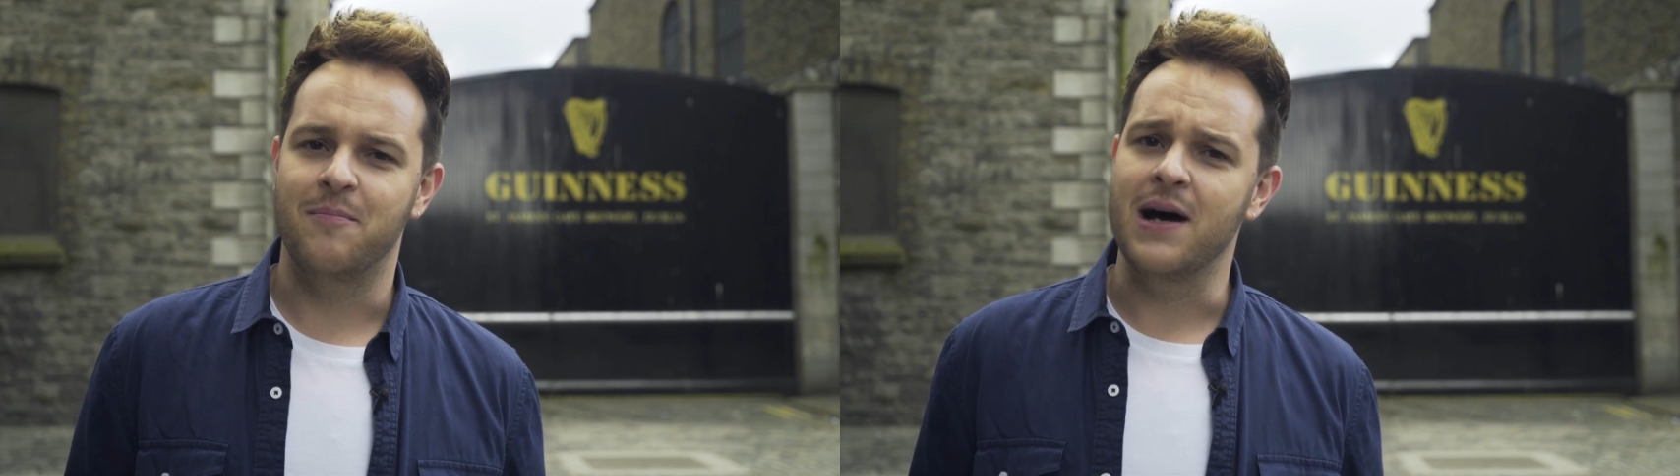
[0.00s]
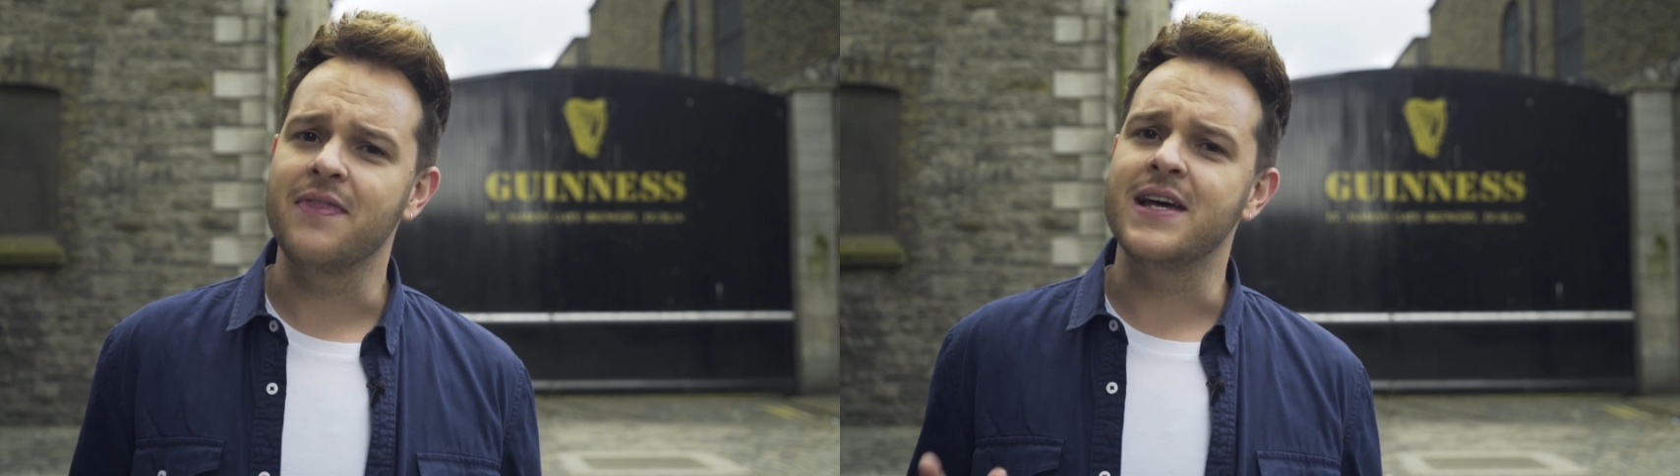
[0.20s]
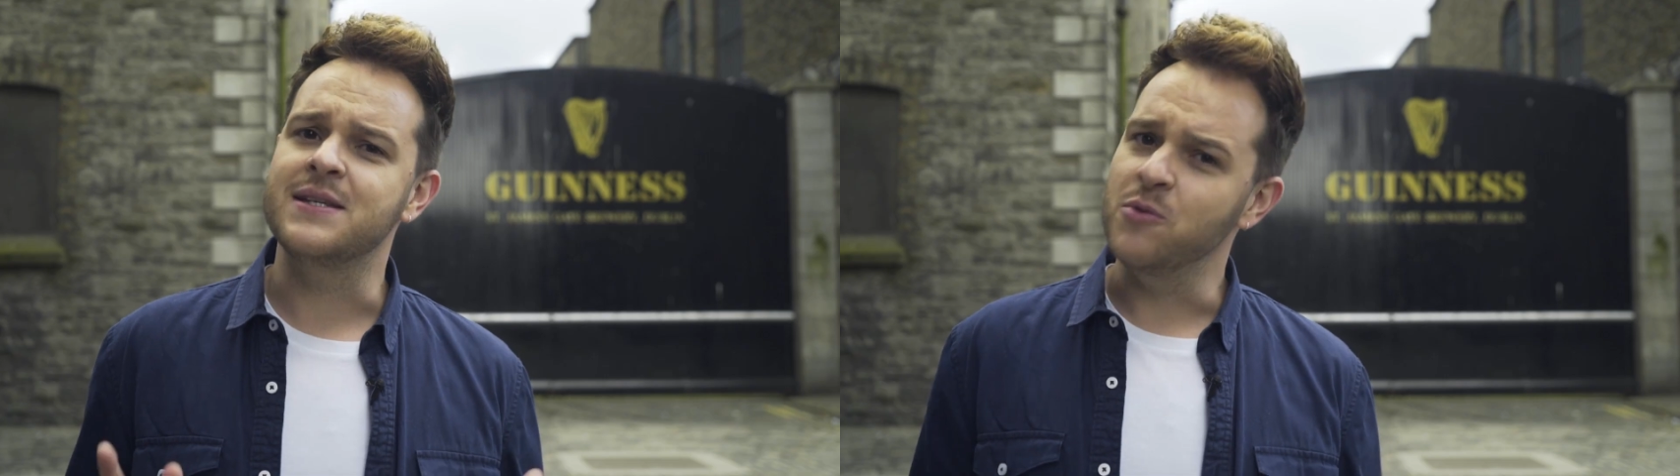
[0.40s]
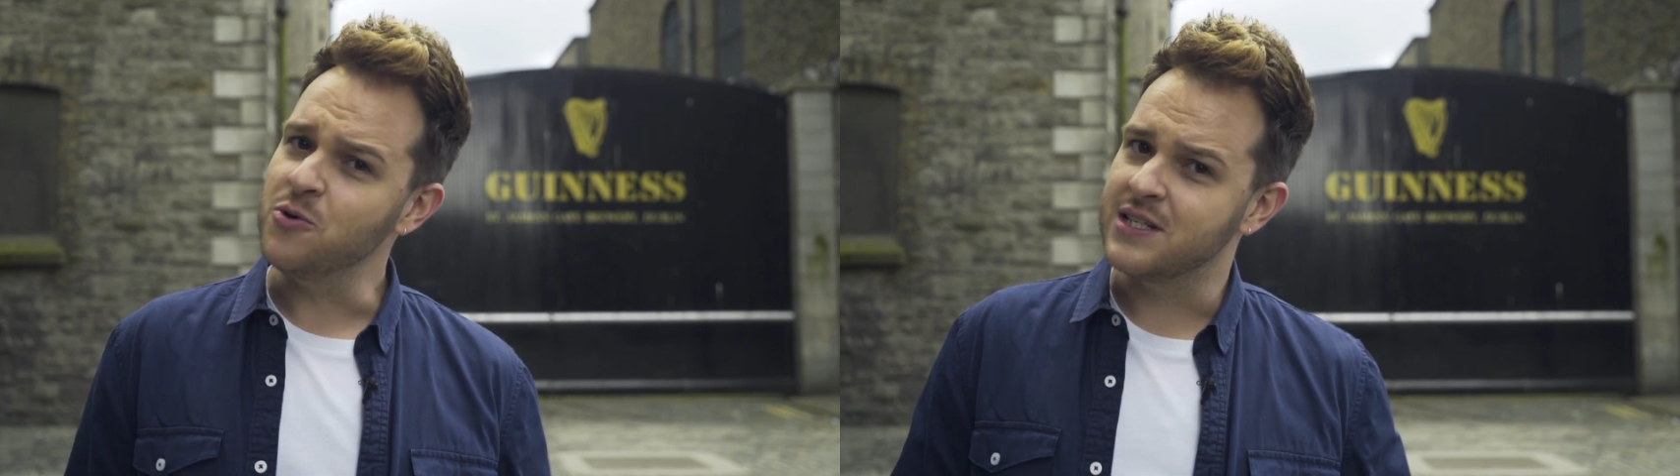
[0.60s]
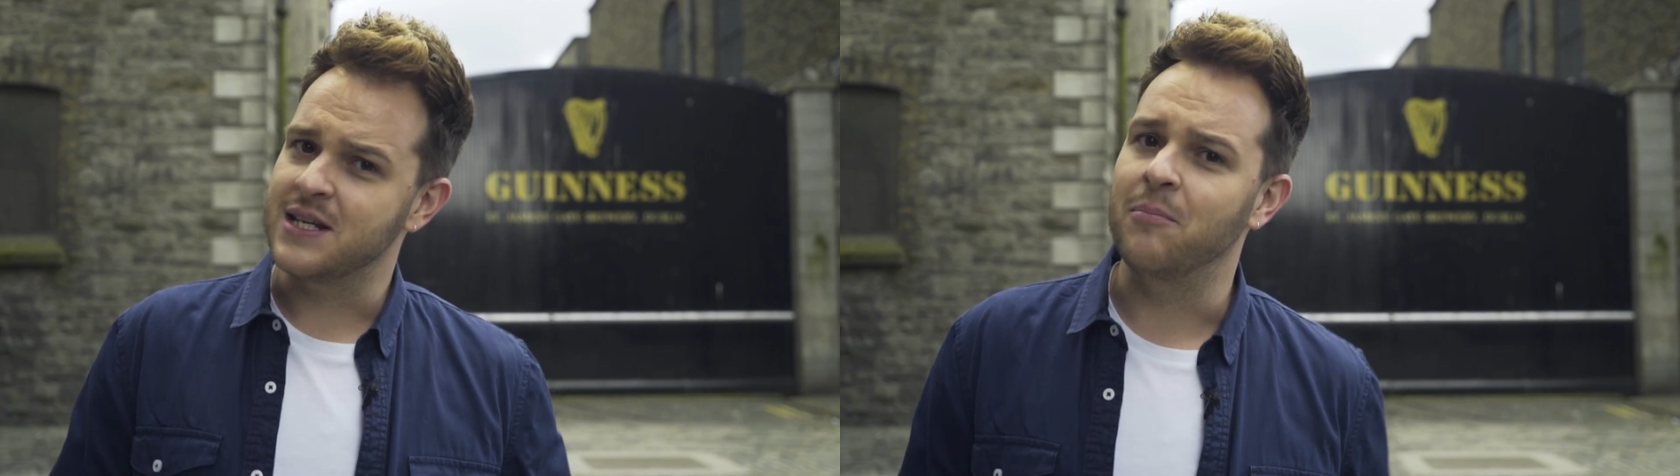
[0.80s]
But there's more
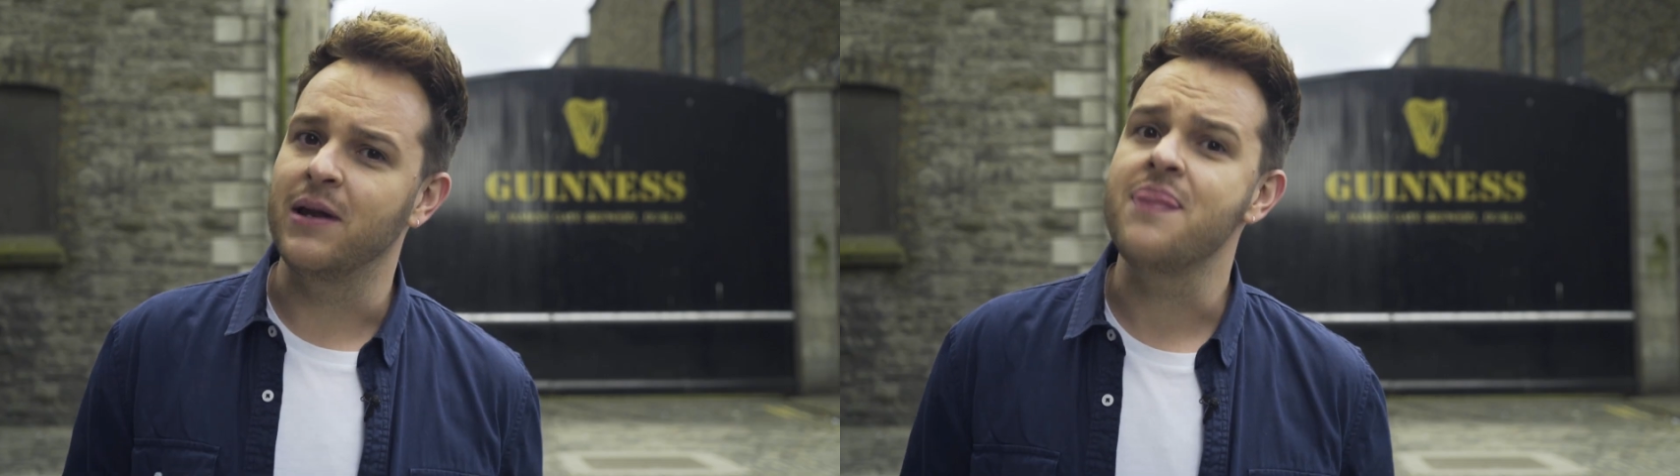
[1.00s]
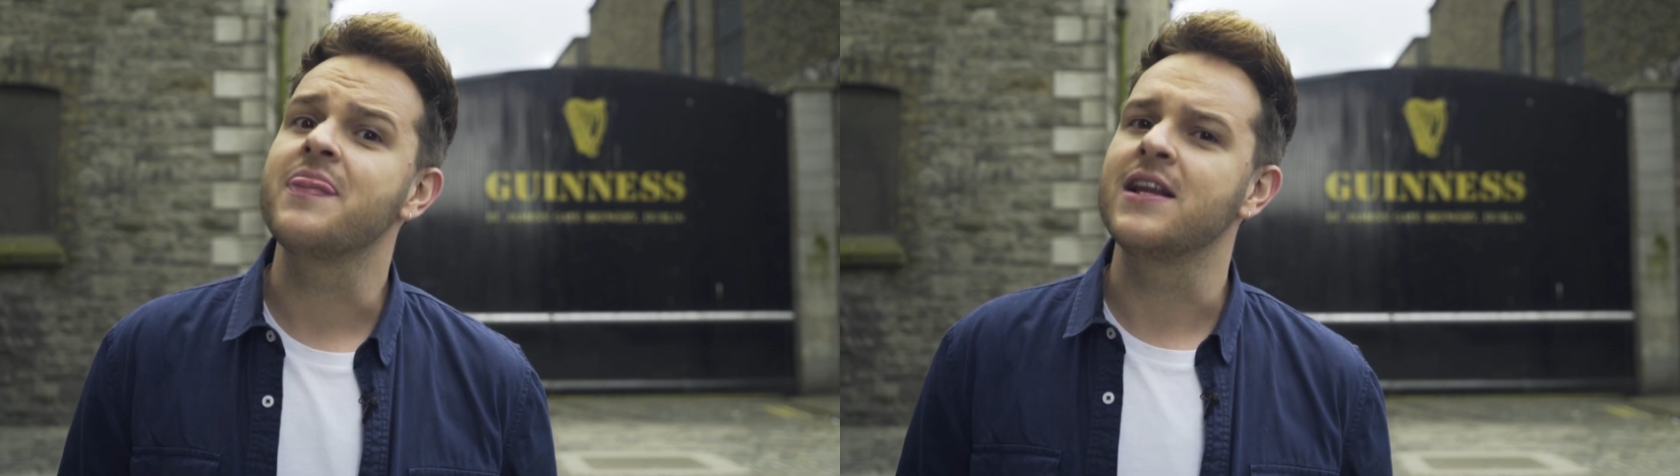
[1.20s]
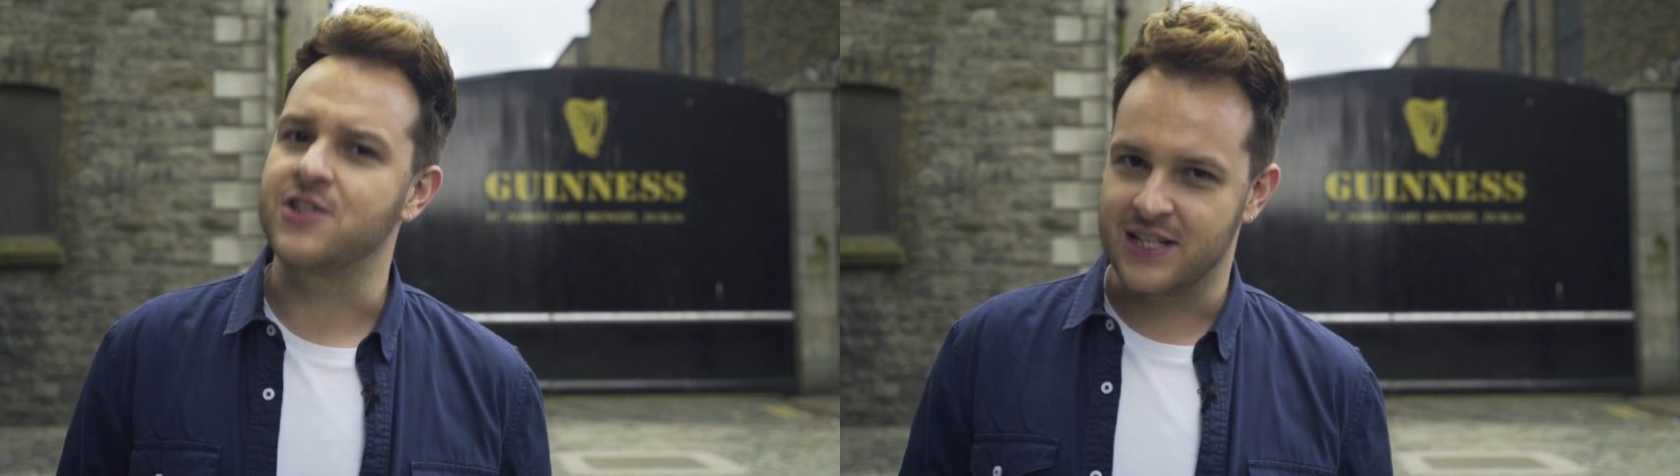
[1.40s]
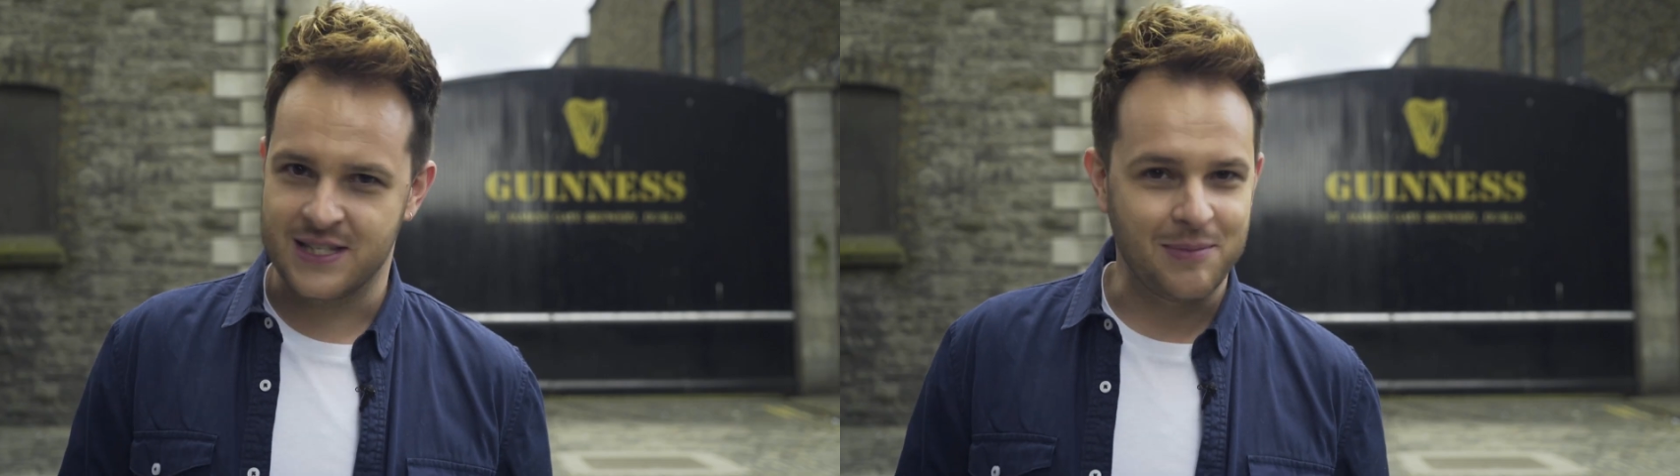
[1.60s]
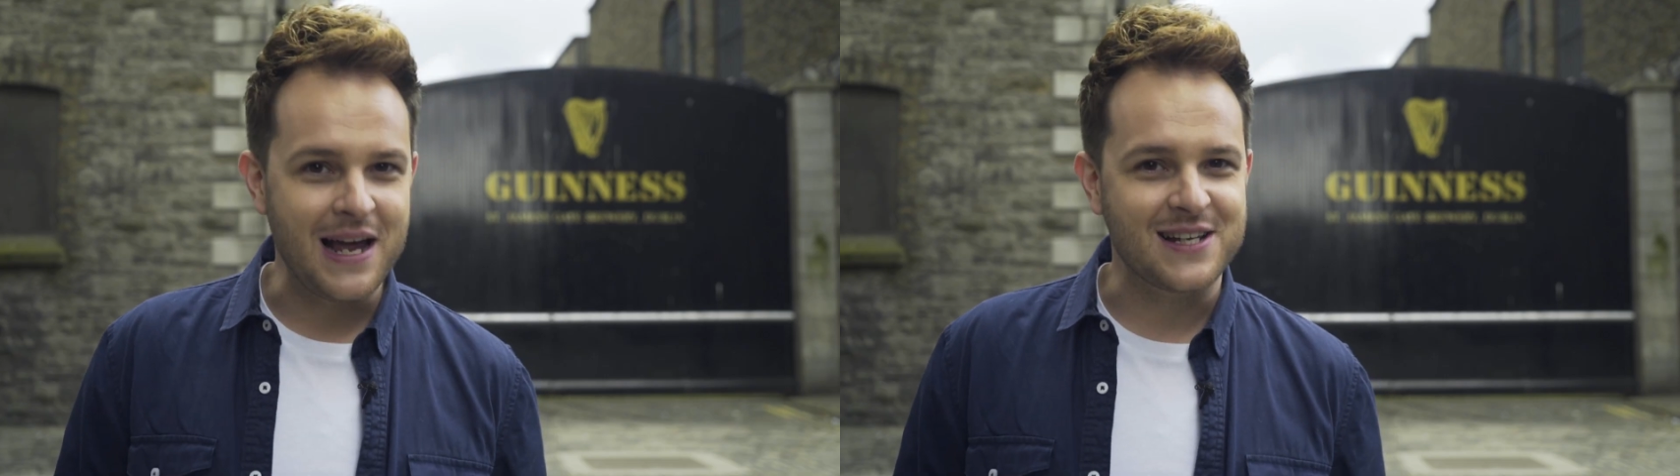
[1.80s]
to Dublin than just
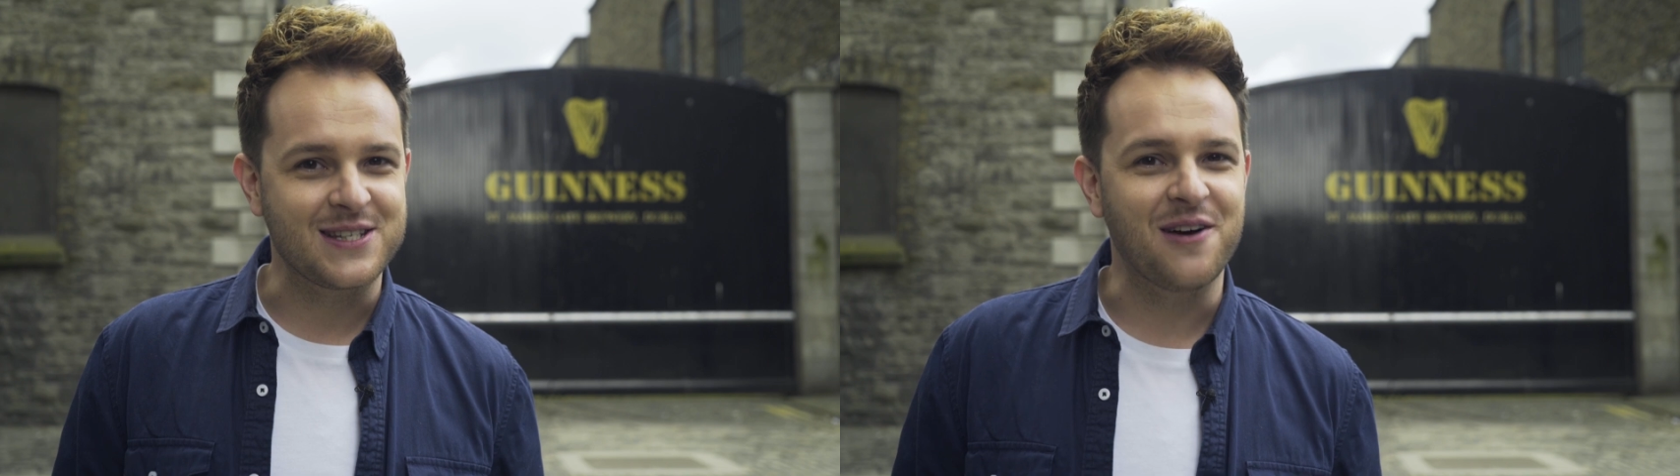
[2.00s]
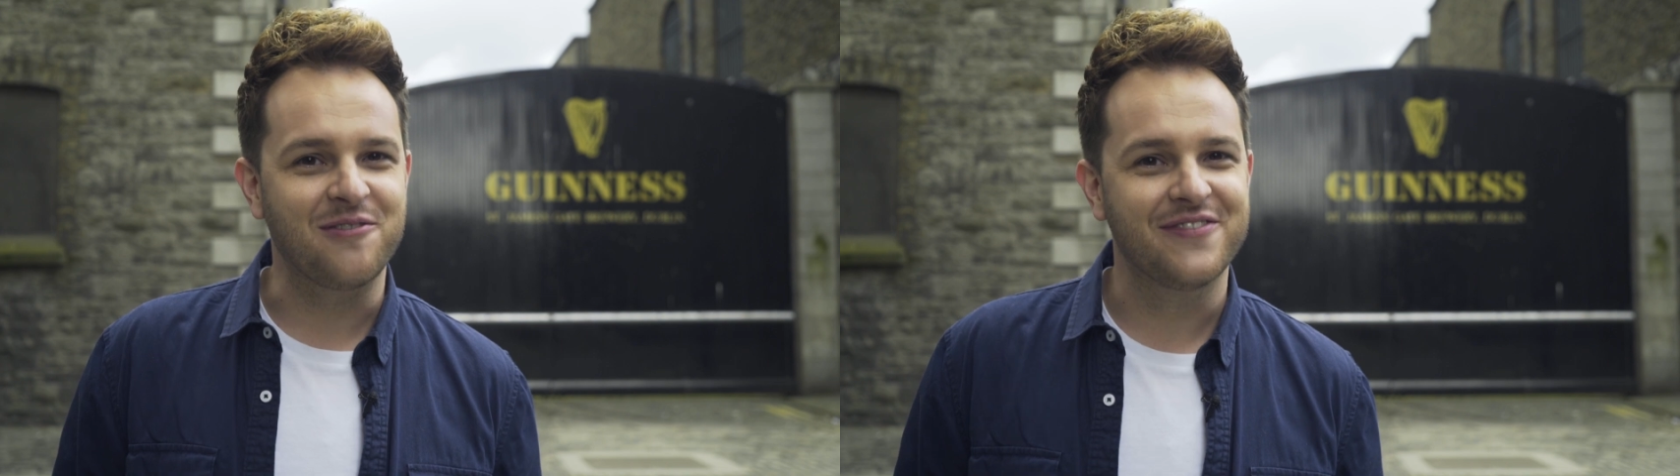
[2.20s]
the black stuff.